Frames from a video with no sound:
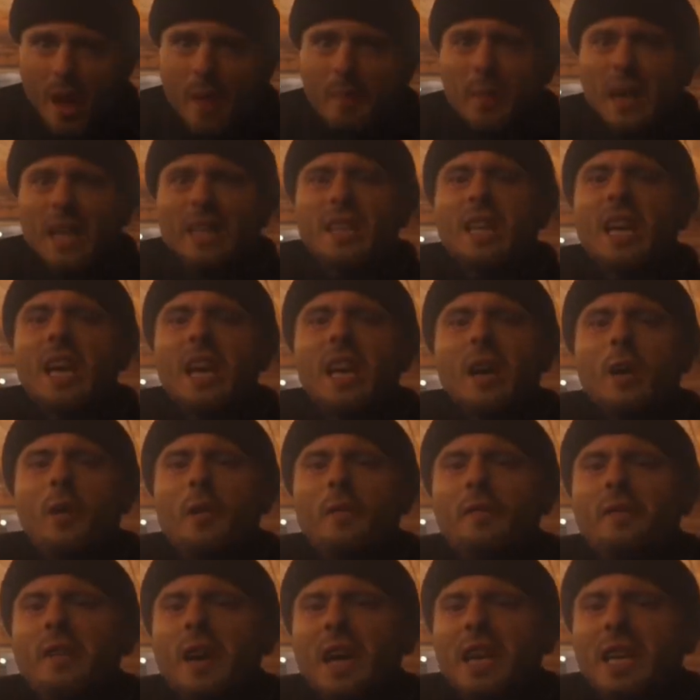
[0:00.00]
But they
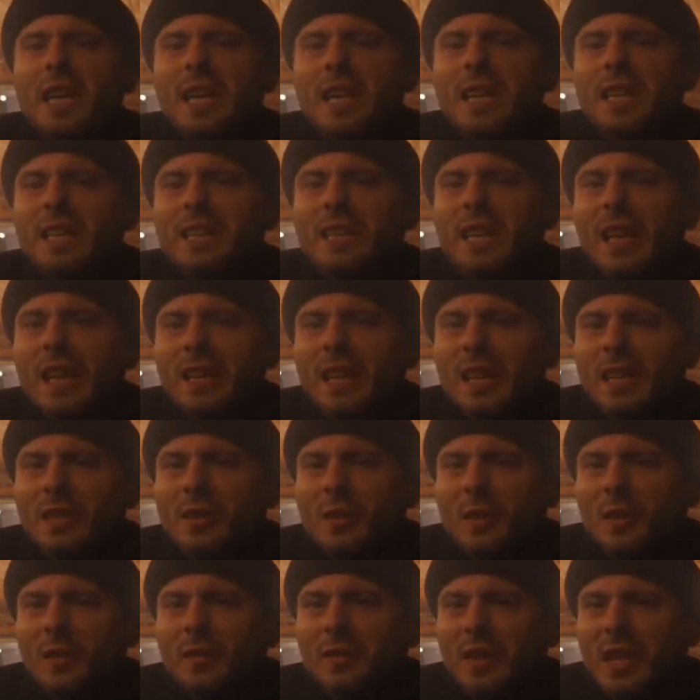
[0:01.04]
are very intent
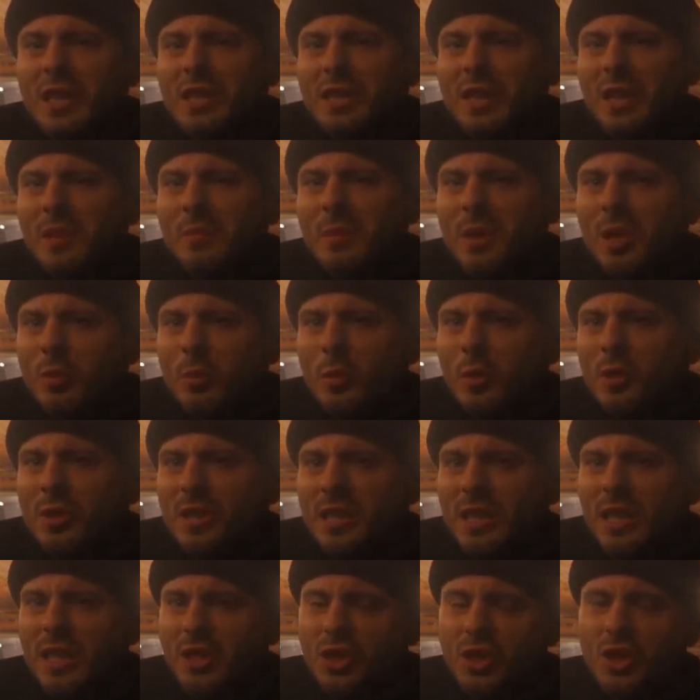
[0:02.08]
on convincing me
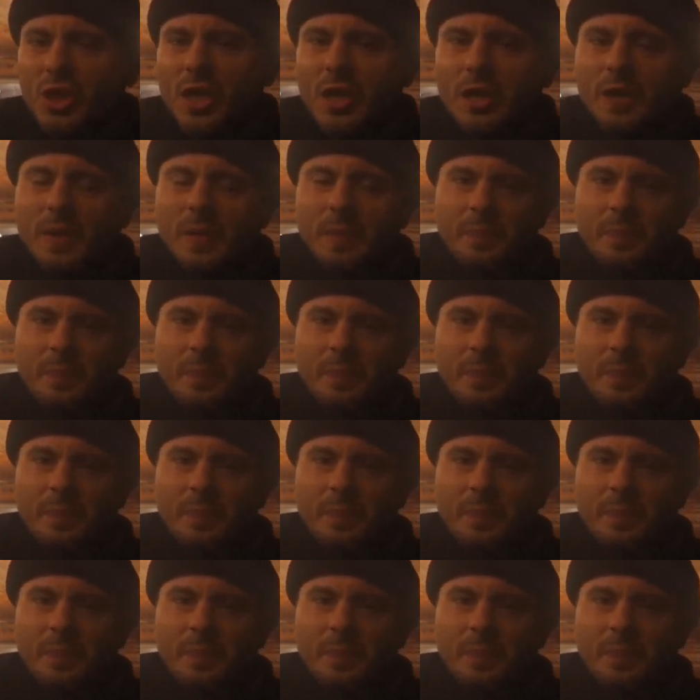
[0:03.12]
towards that shit.